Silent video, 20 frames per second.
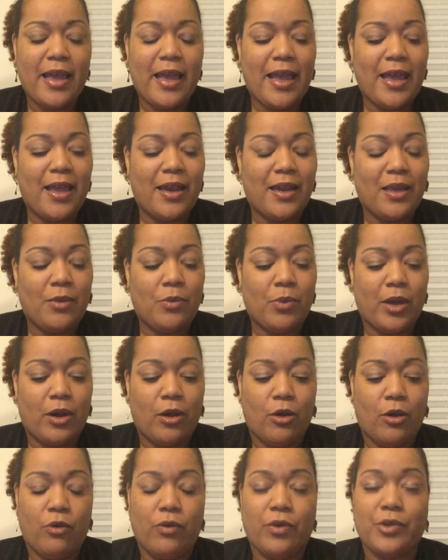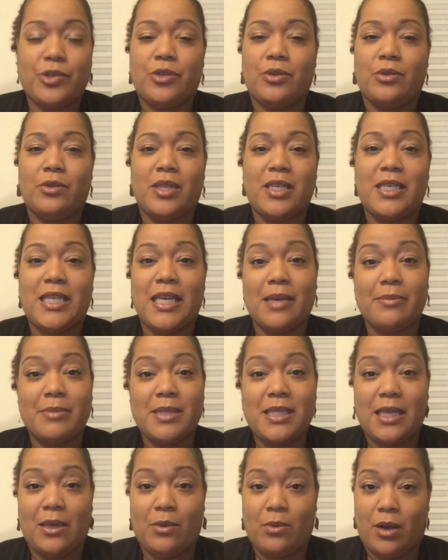And he went over to the
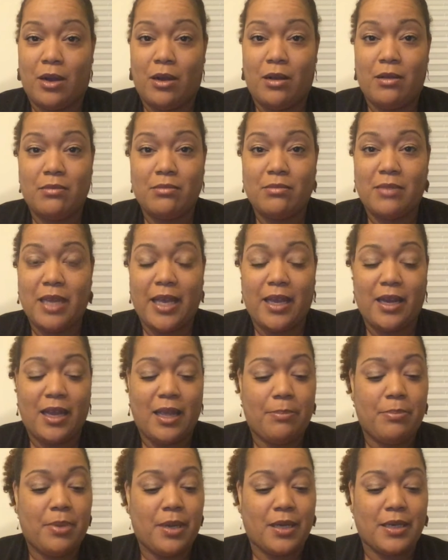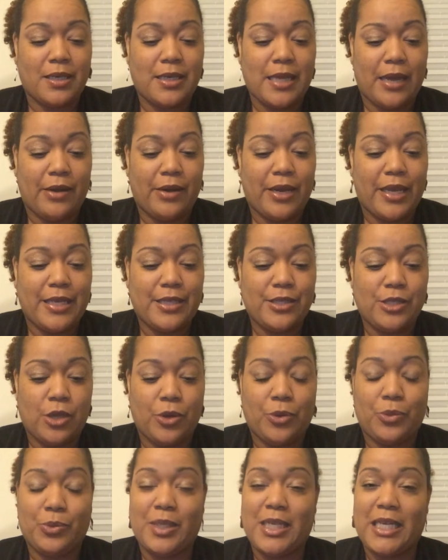DMC wall and he picked out his
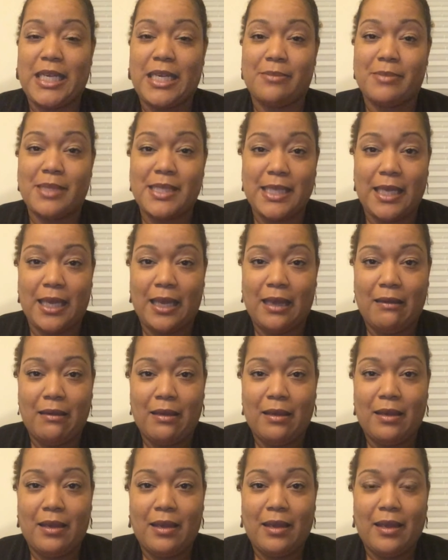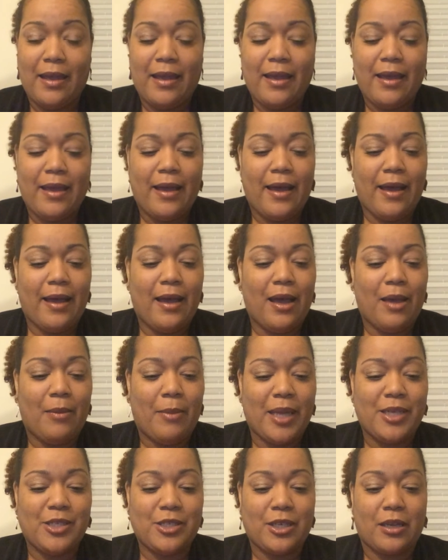own DMC.
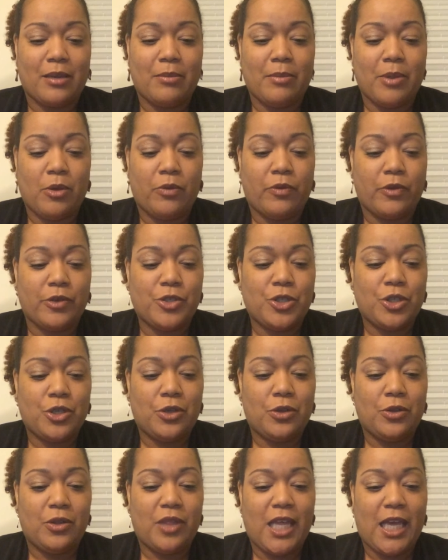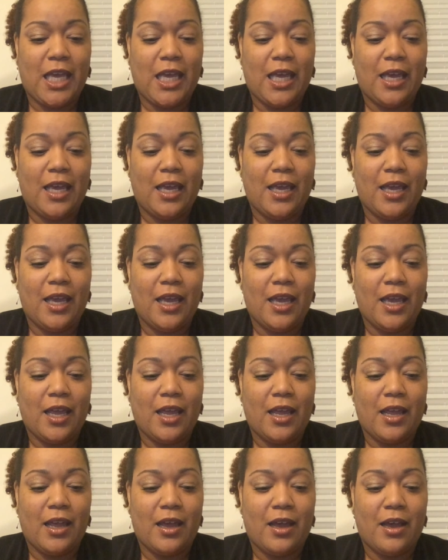I took him over to the
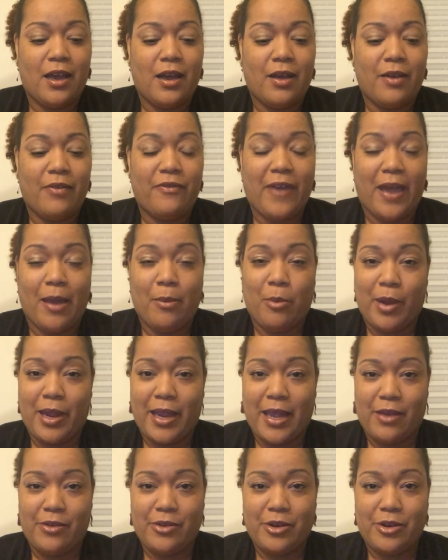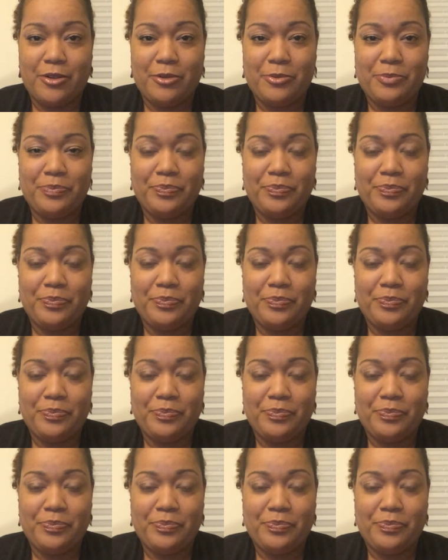fabric counter